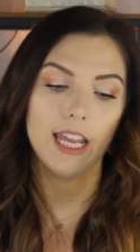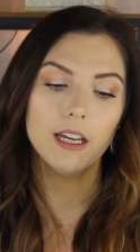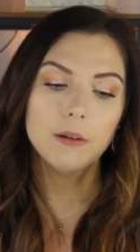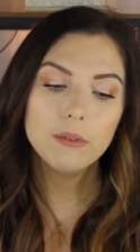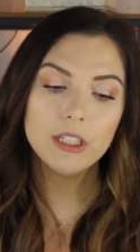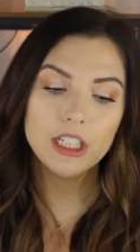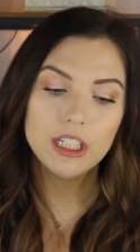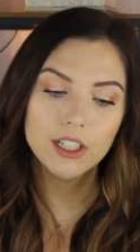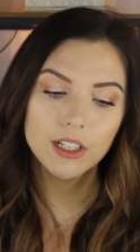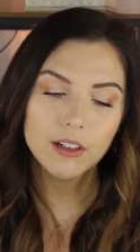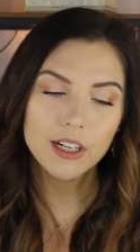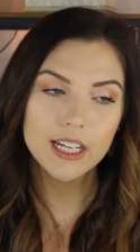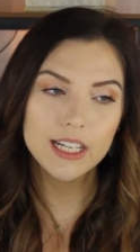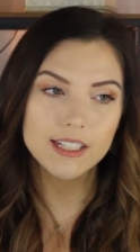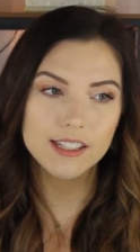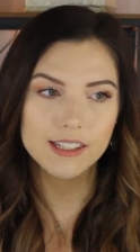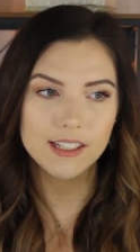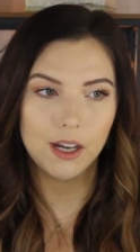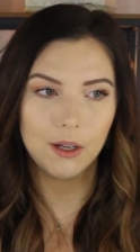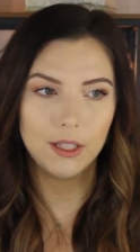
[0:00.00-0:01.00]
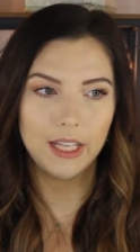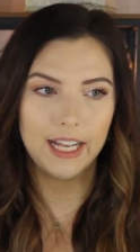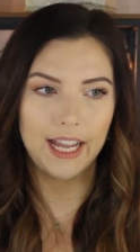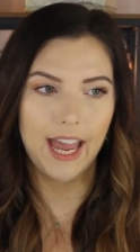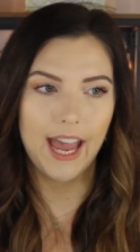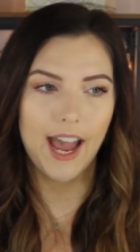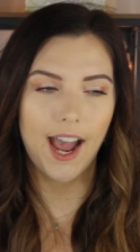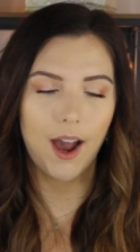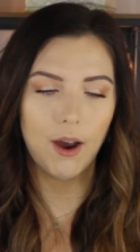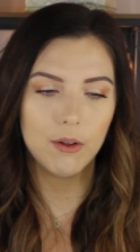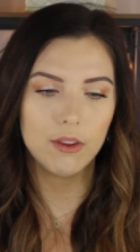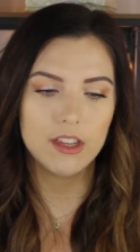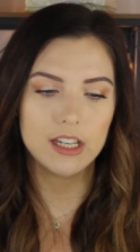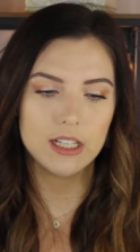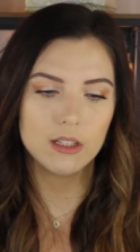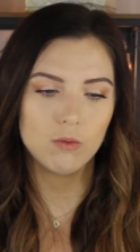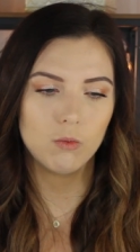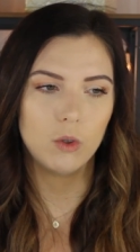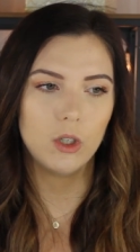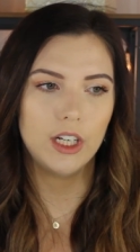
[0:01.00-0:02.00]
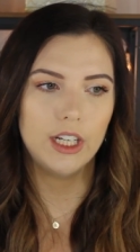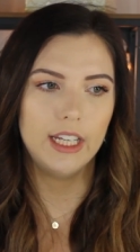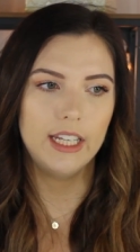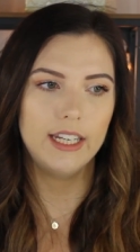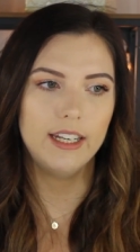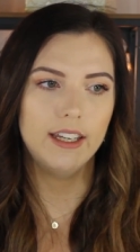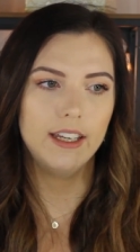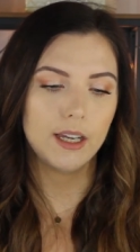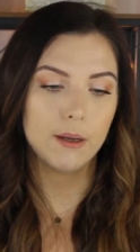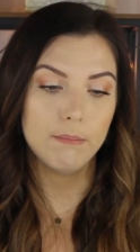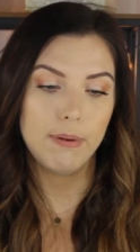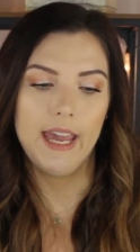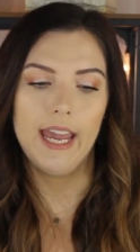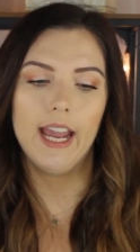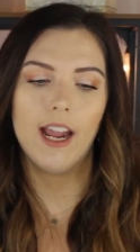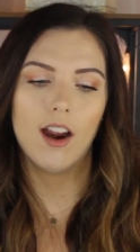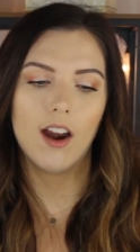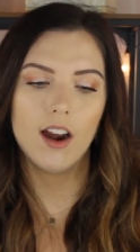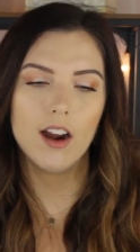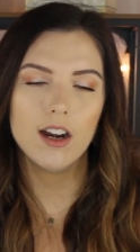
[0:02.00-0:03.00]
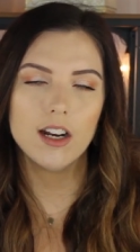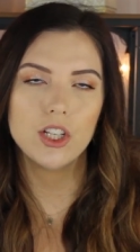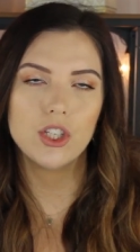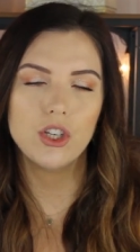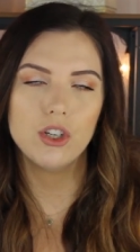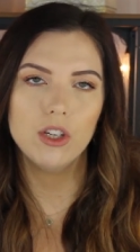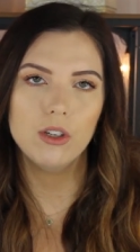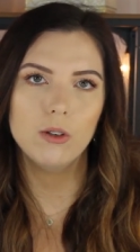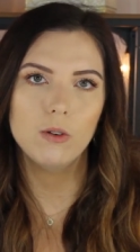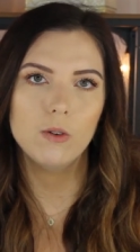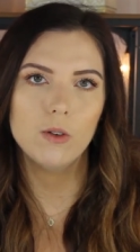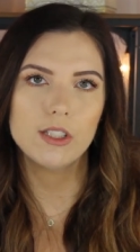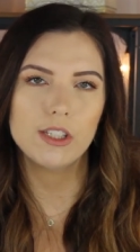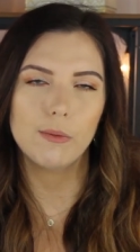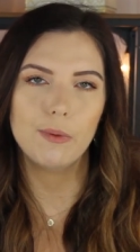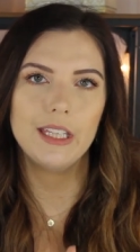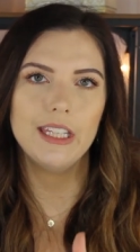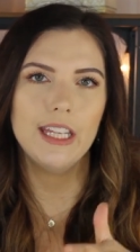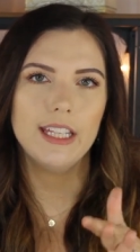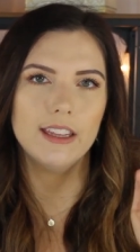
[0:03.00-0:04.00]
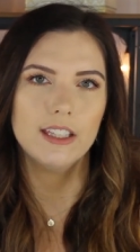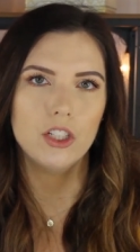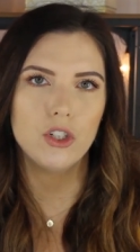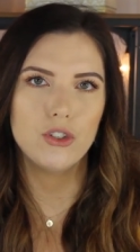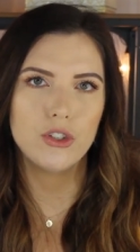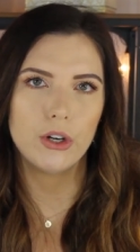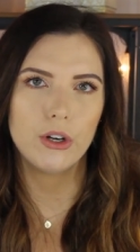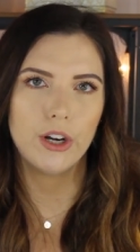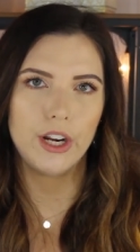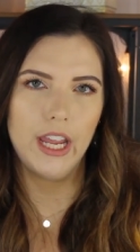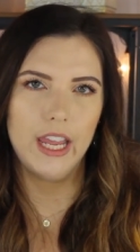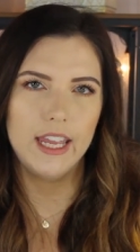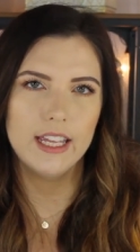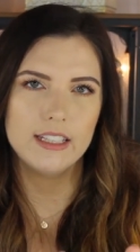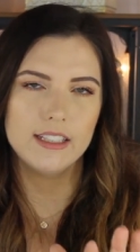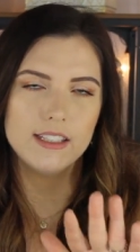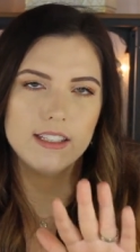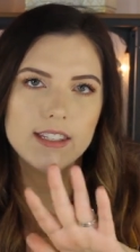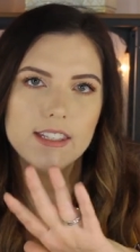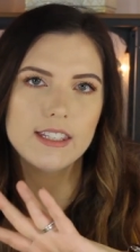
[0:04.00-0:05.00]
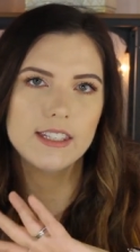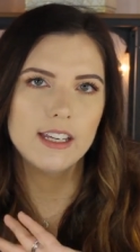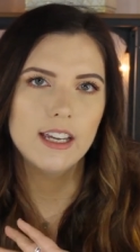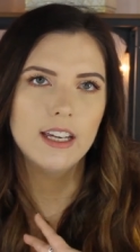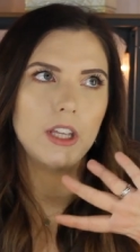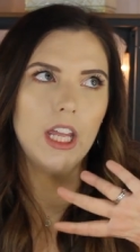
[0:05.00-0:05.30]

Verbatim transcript: am curious though, like how this would compare to something like the Jergens